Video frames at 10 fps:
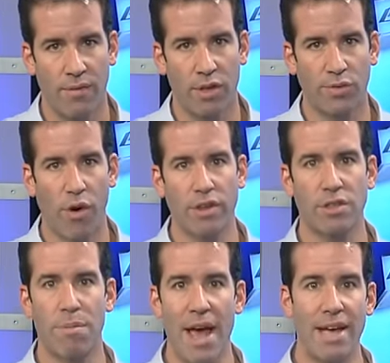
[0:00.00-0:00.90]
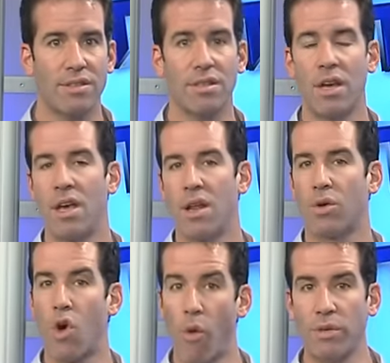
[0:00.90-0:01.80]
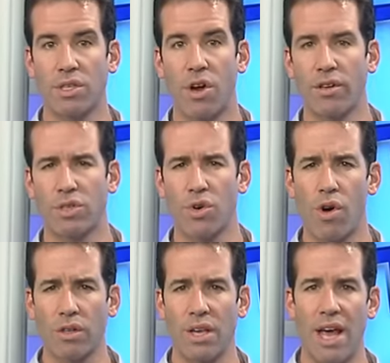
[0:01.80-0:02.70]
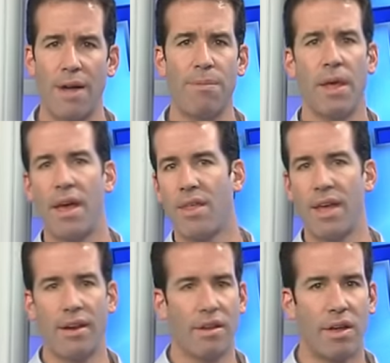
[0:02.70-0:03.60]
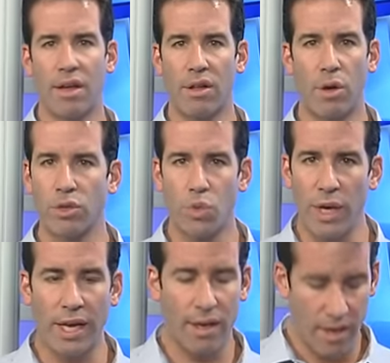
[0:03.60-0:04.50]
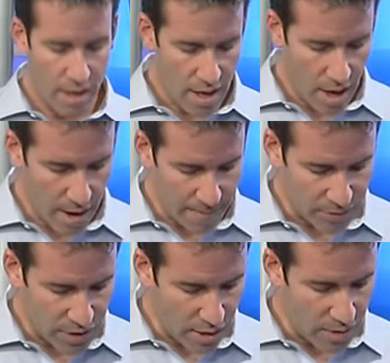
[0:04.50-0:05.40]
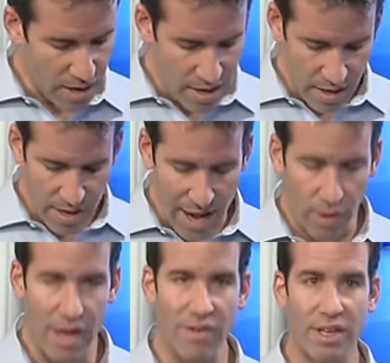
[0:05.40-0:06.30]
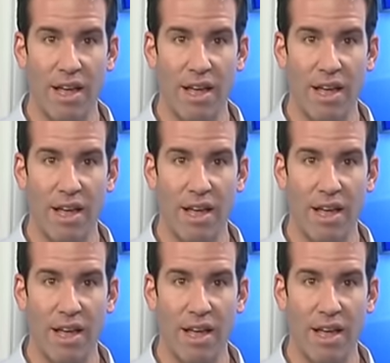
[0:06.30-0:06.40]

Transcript: As far as the banks, you know, Goldman started strong today and then closed weak. Um, so you're not only having